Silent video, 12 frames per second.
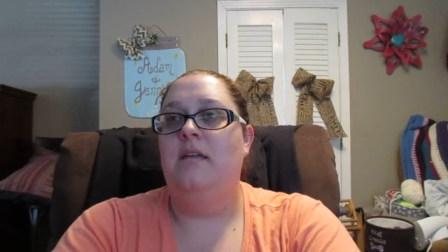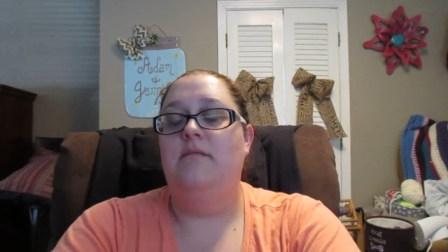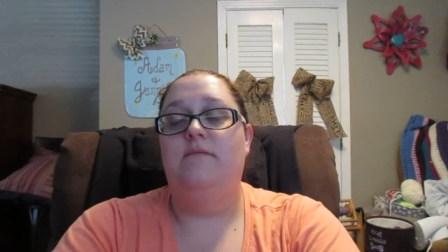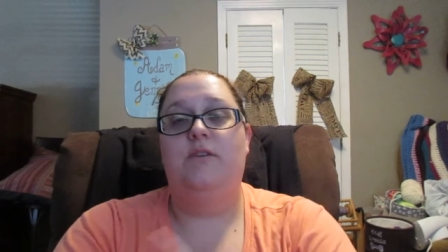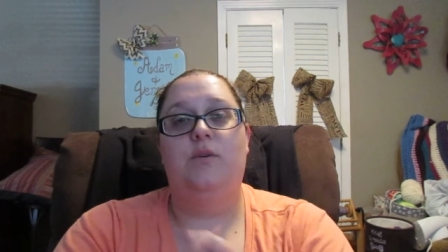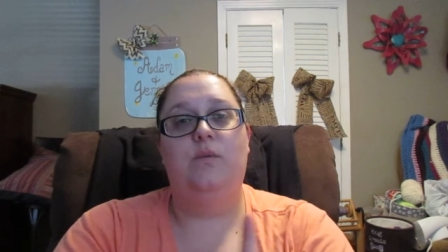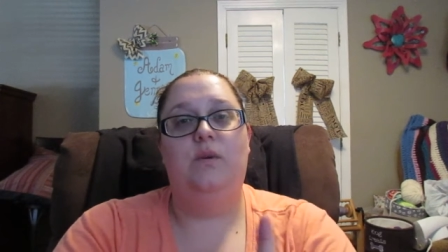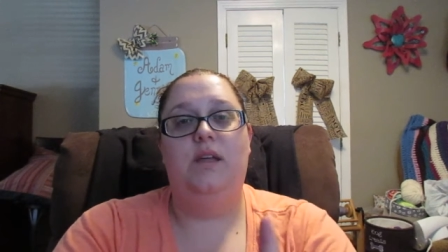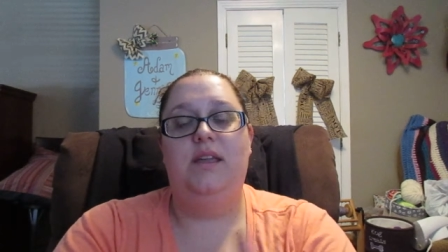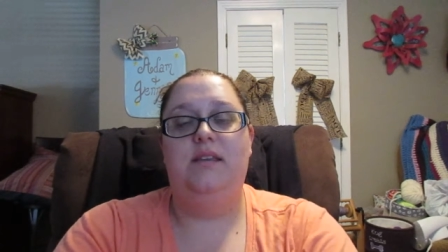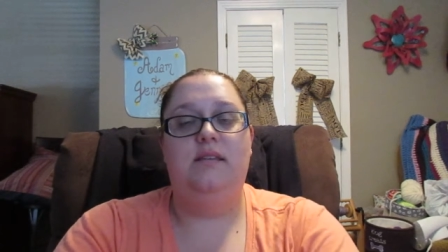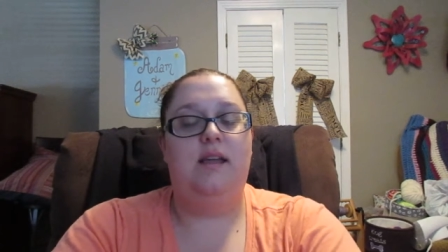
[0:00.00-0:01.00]
For
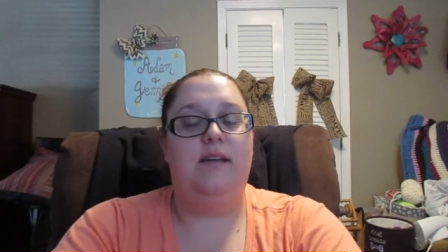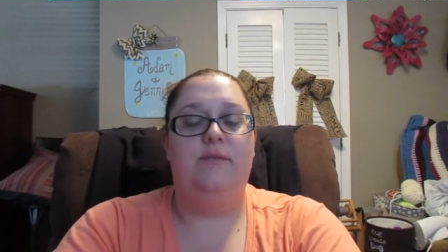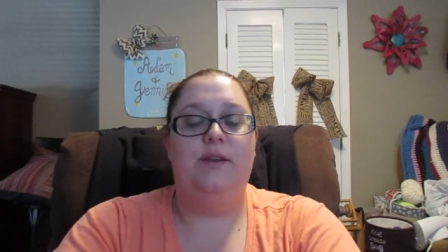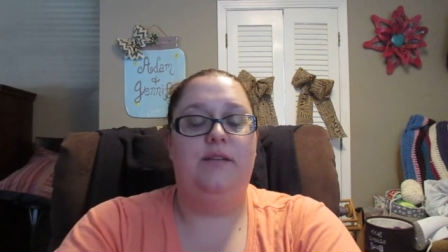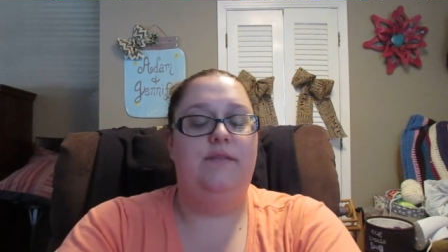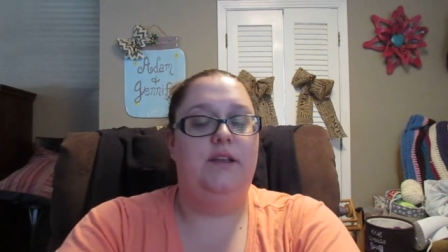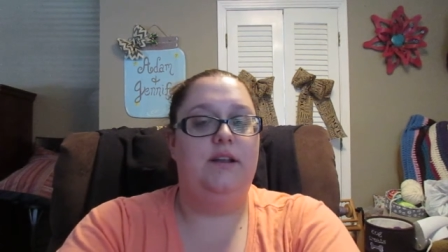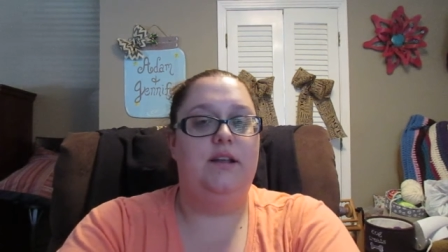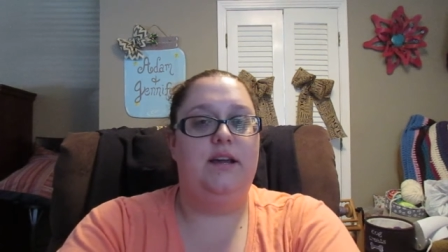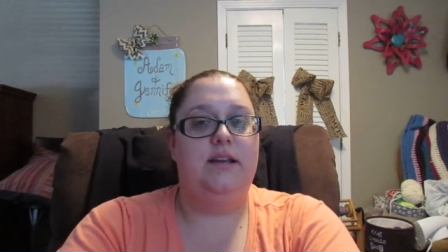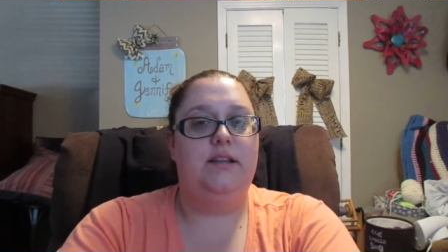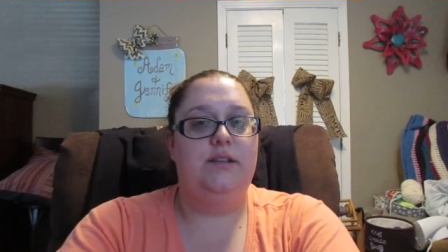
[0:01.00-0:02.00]
one, when I figured
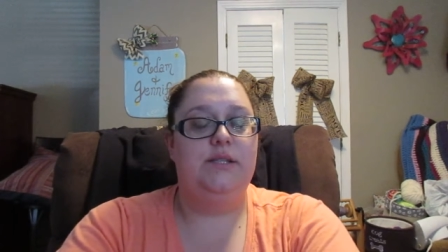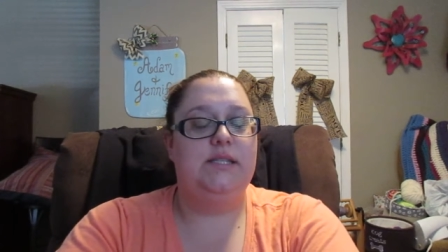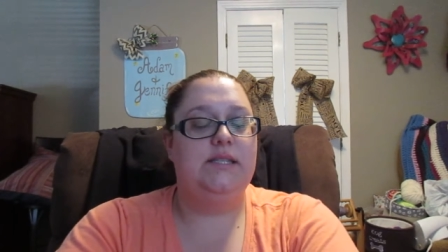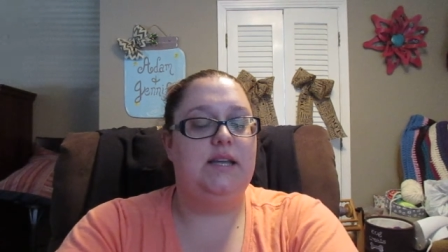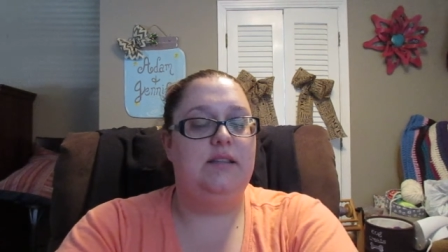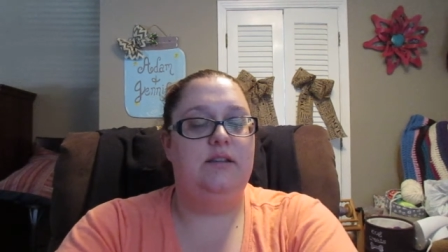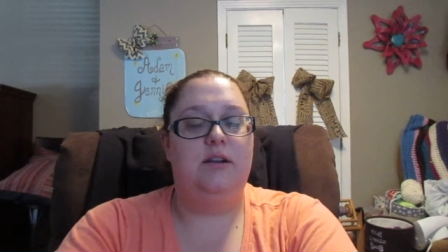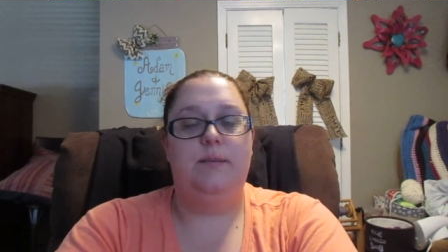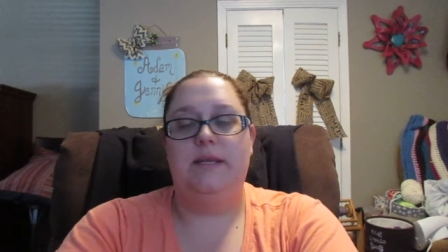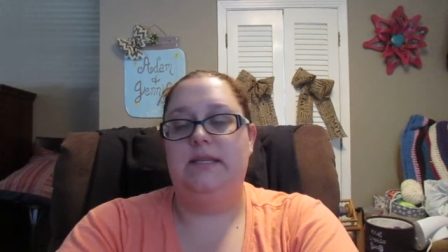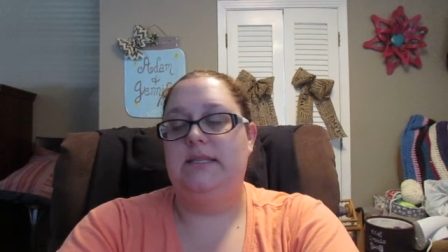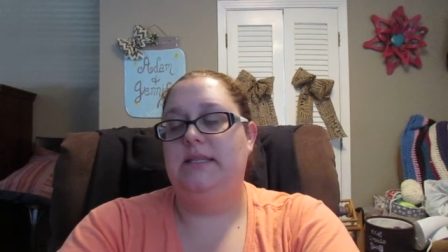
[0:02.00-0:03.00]
out how to use the silent
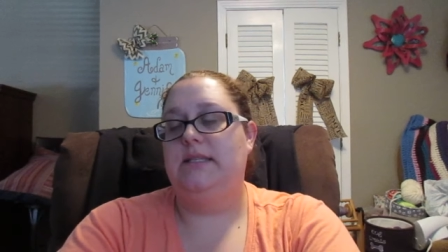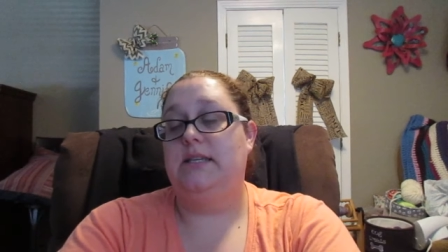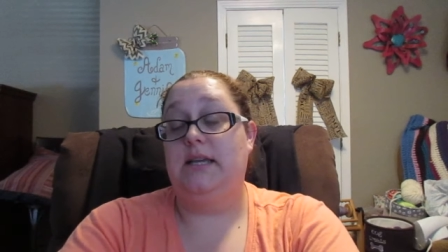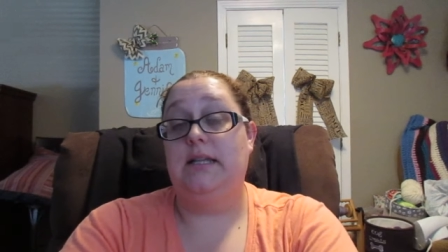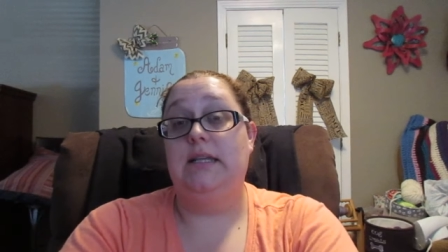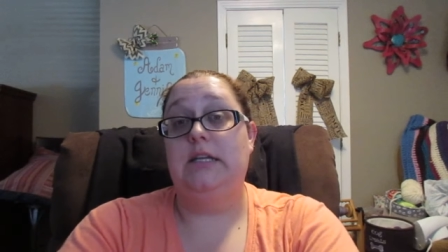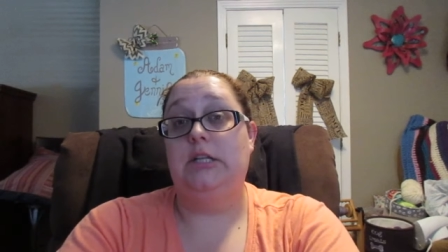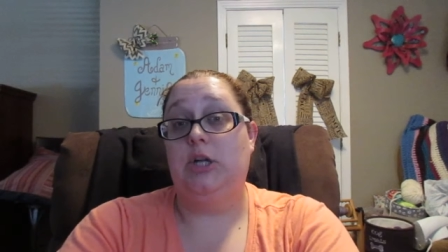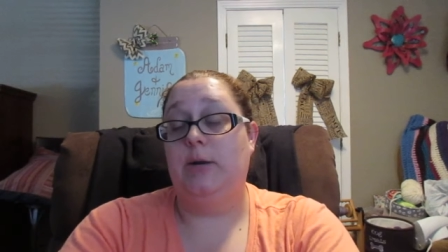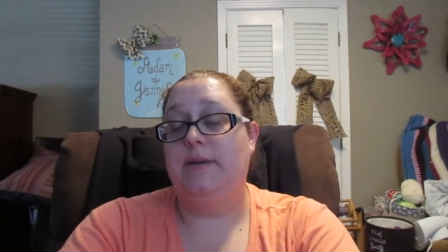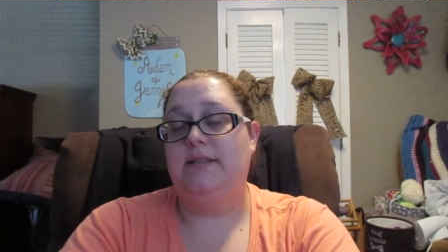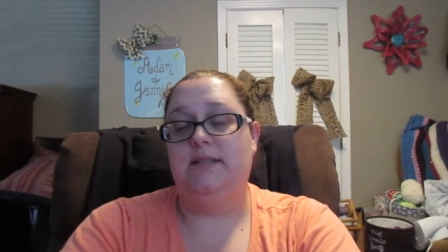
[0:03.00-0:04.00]

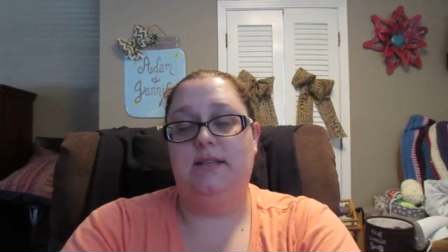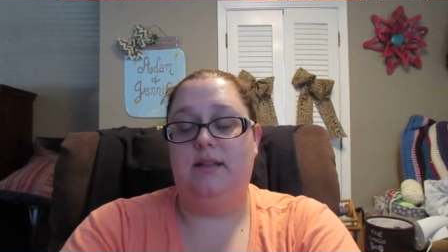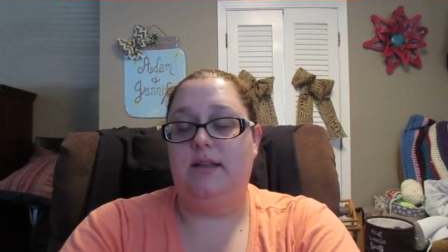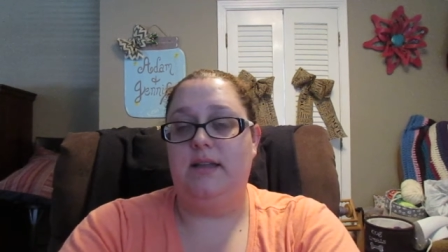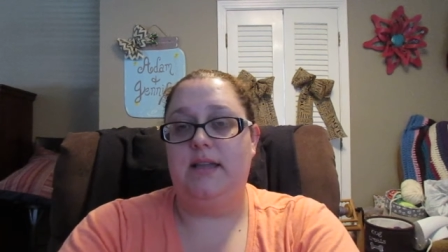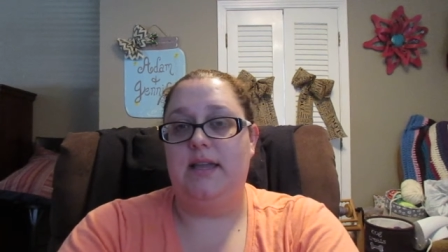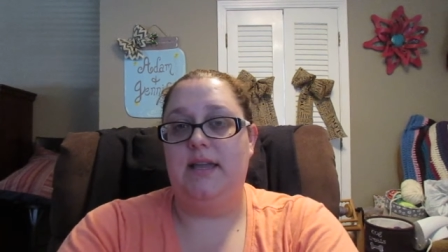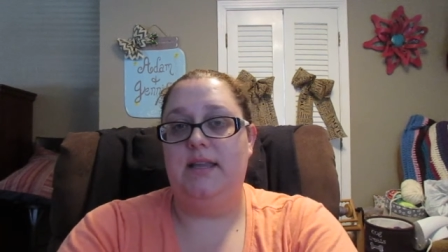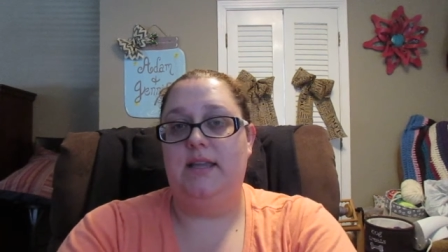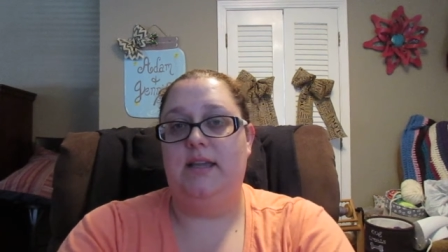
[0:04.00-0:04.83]
alarm, I did not like it.